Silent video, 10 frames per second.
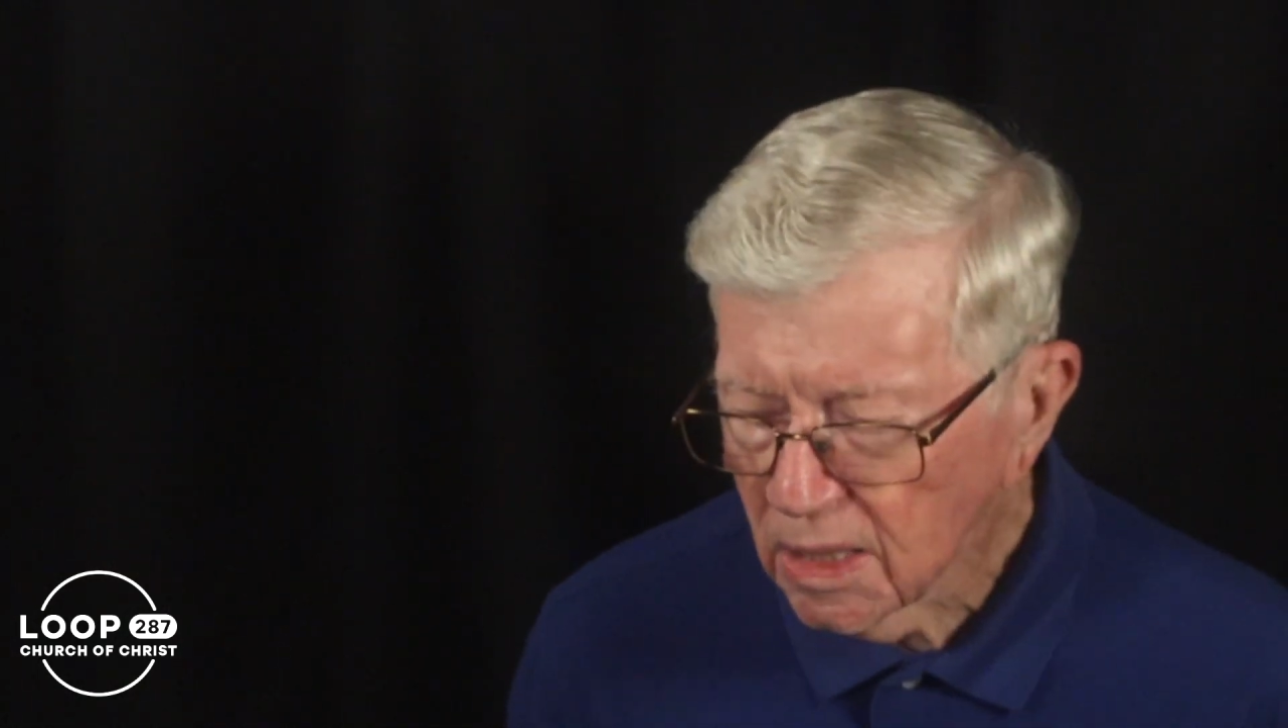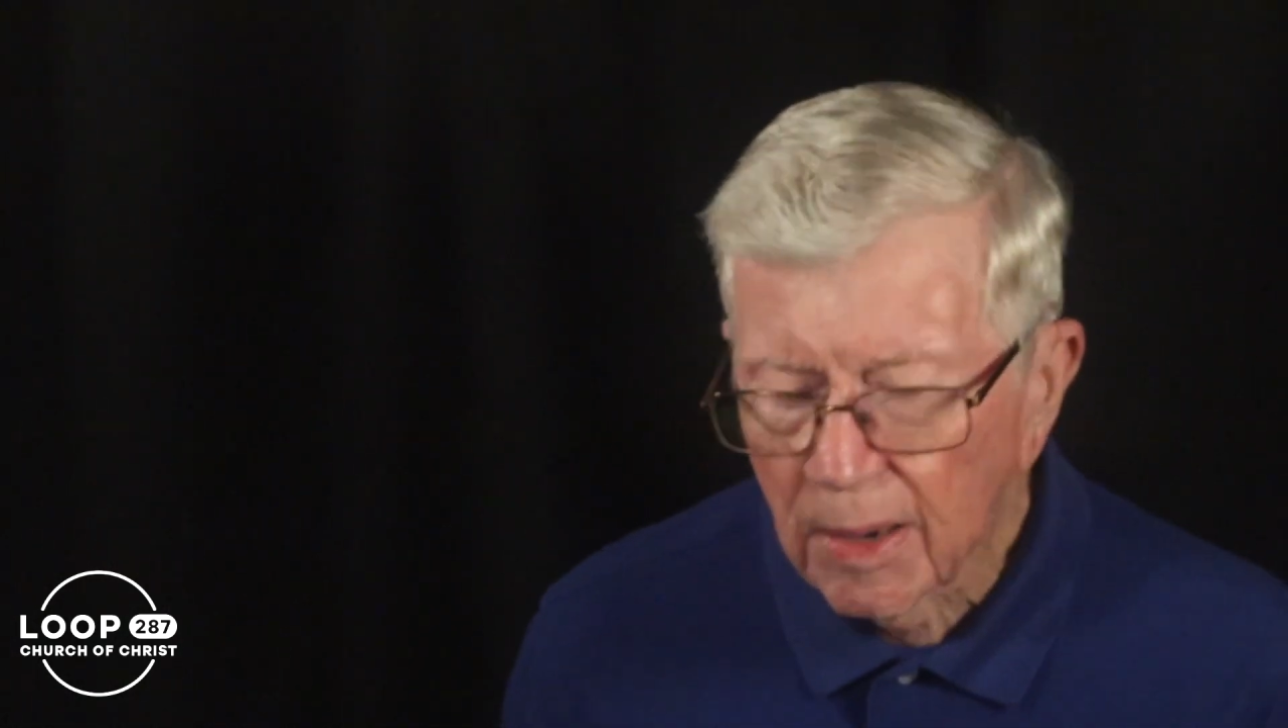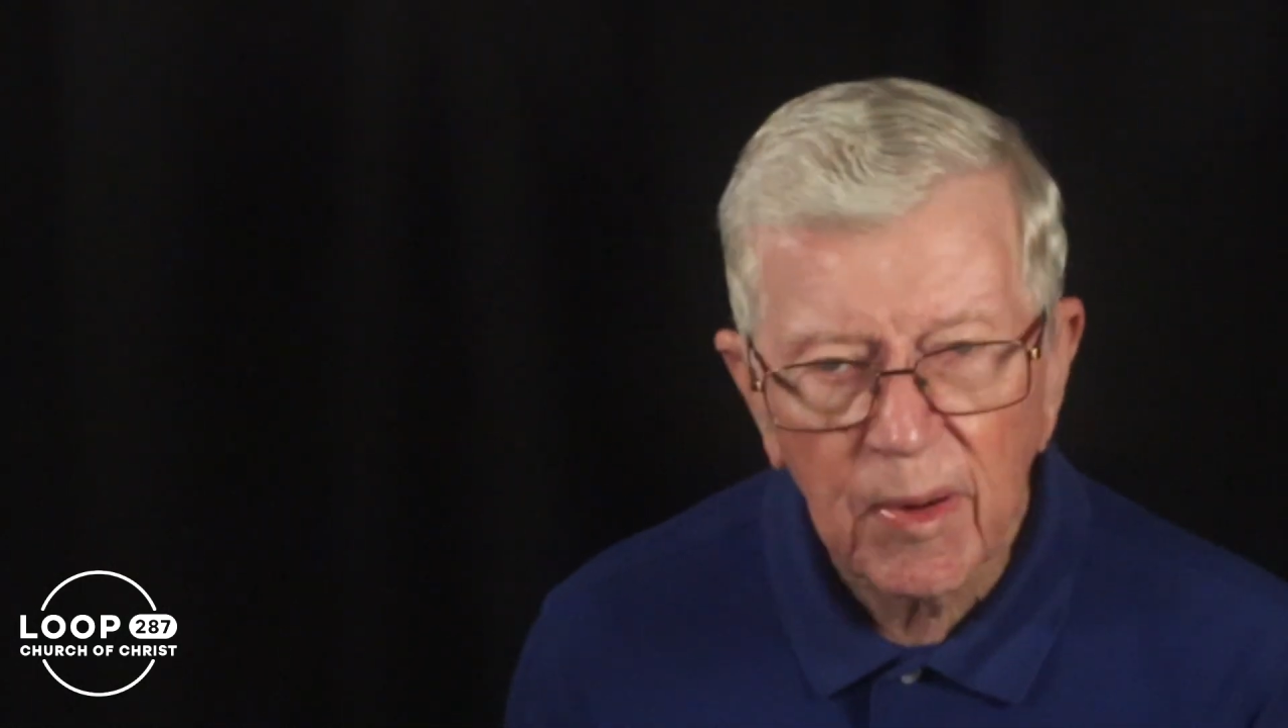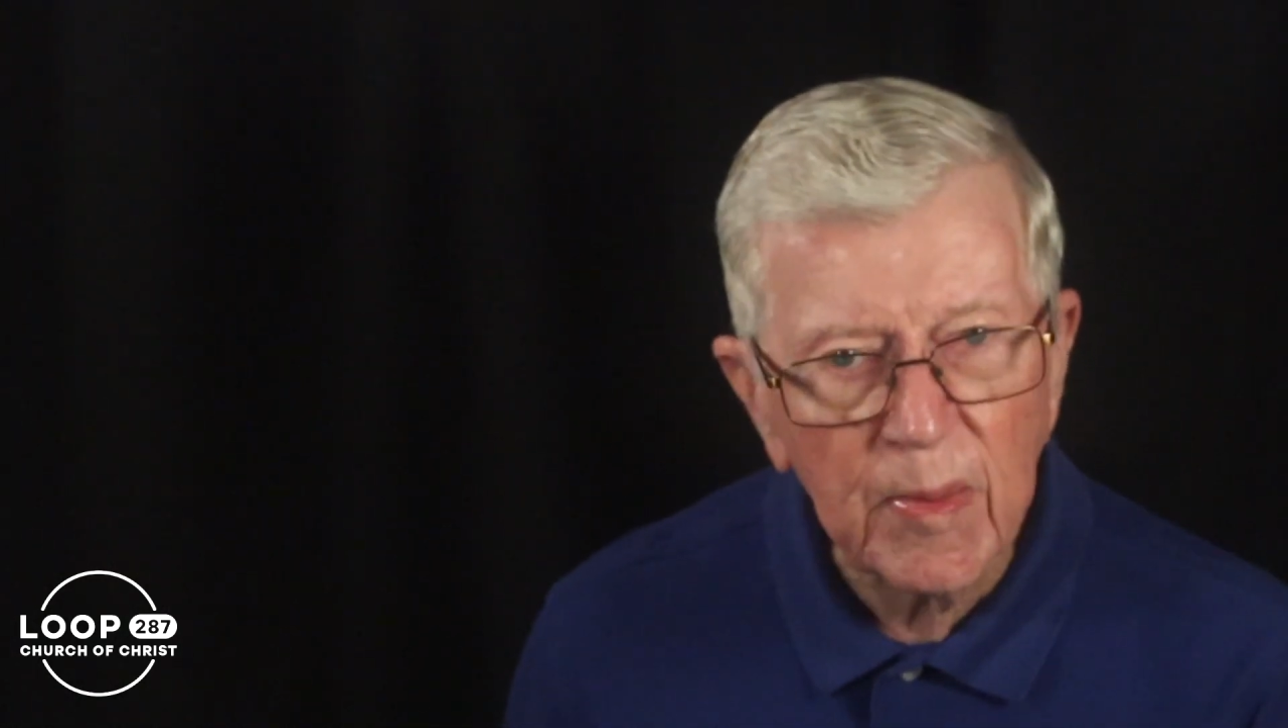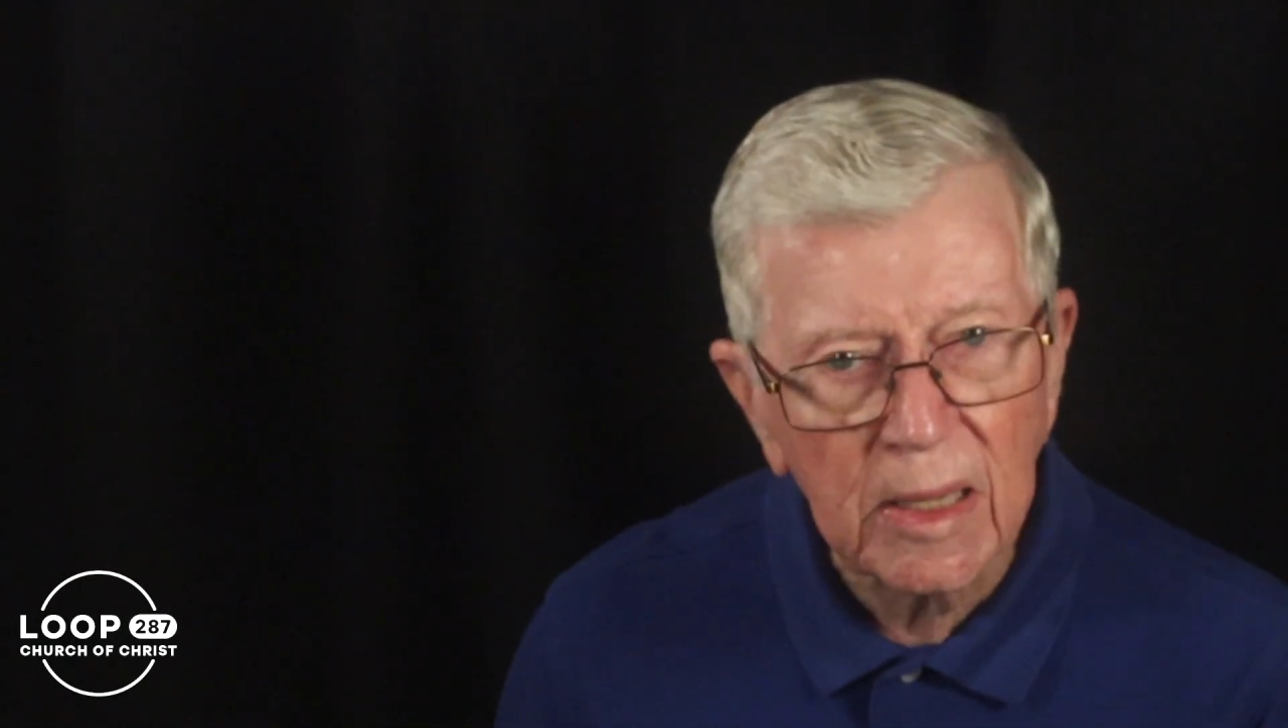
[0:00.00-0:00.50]
Now,
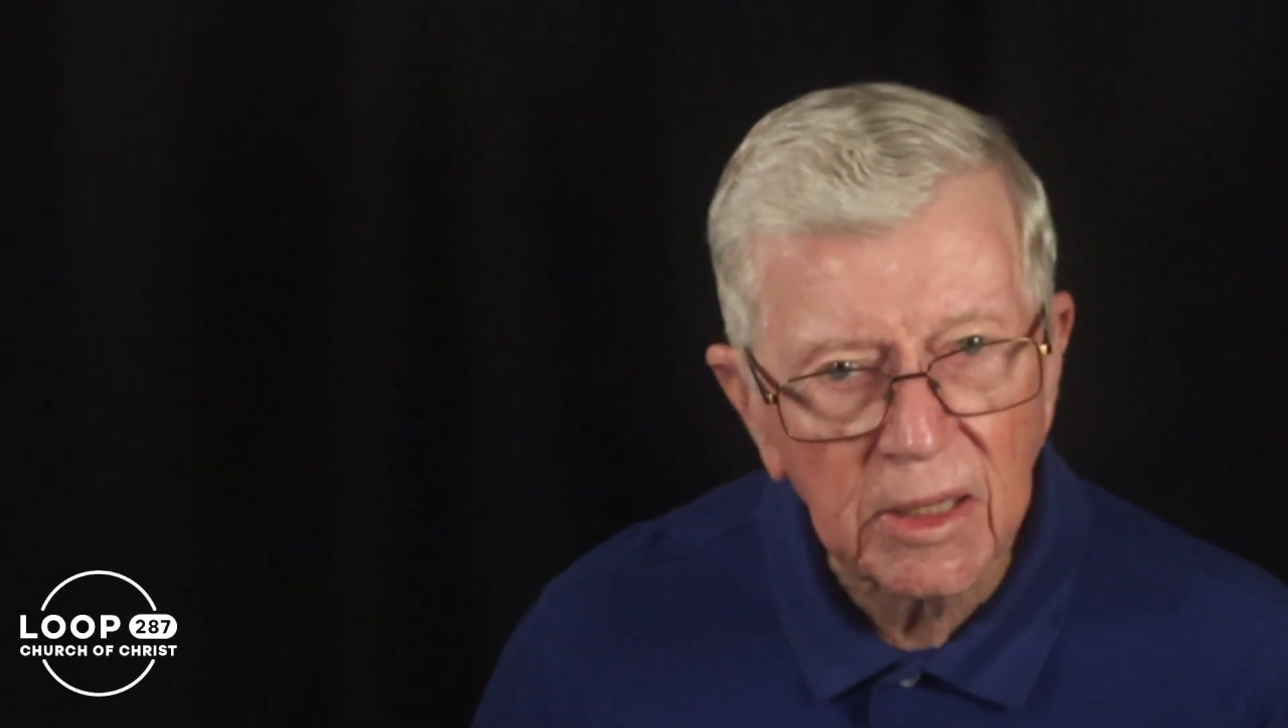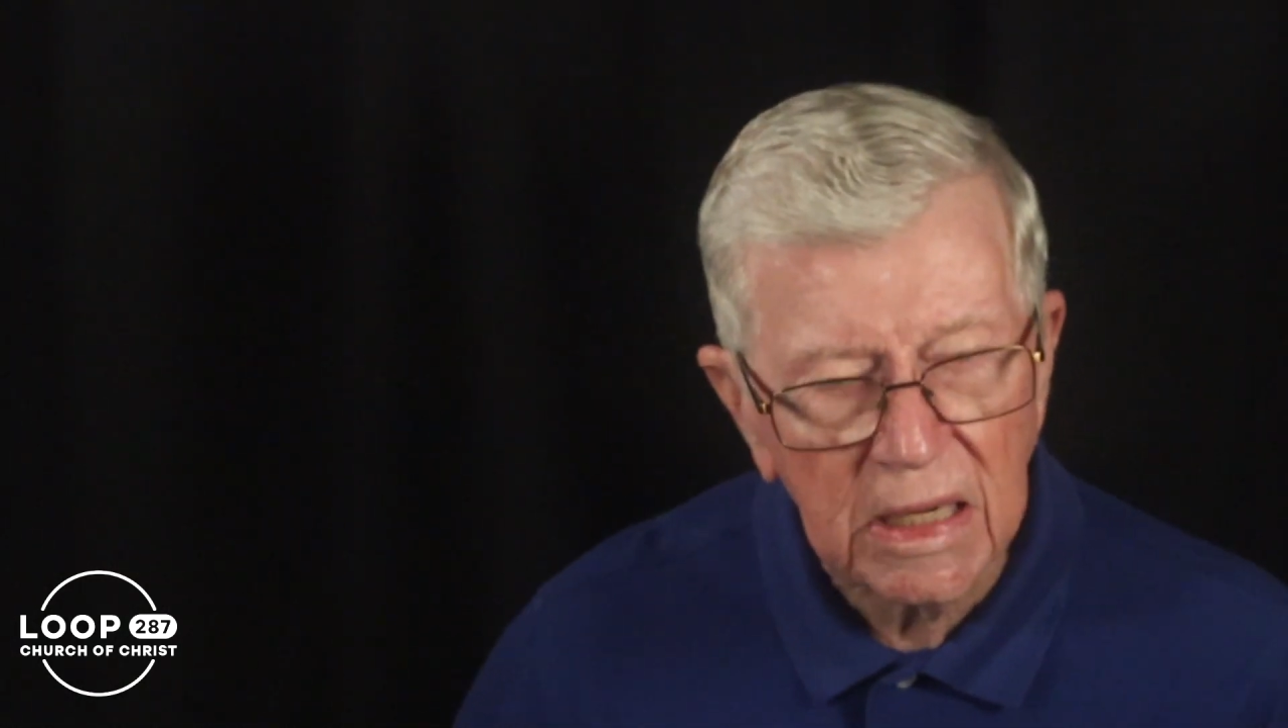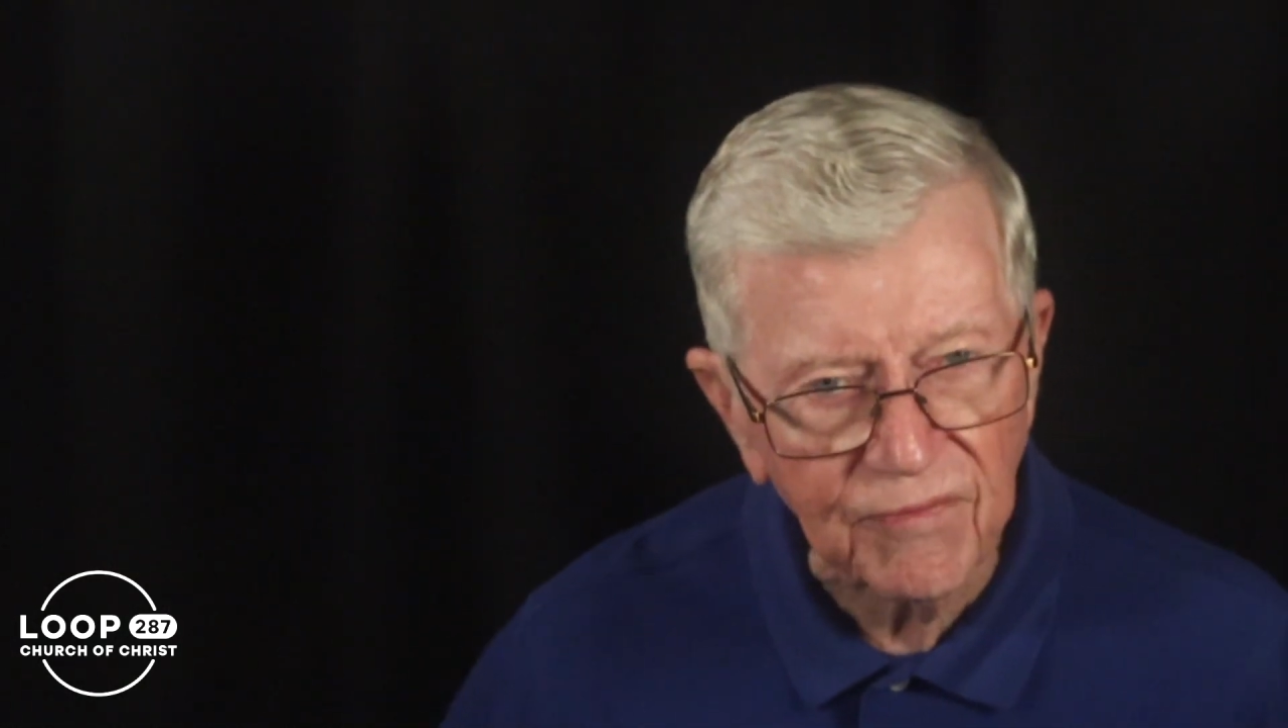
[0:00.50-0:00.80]
when we look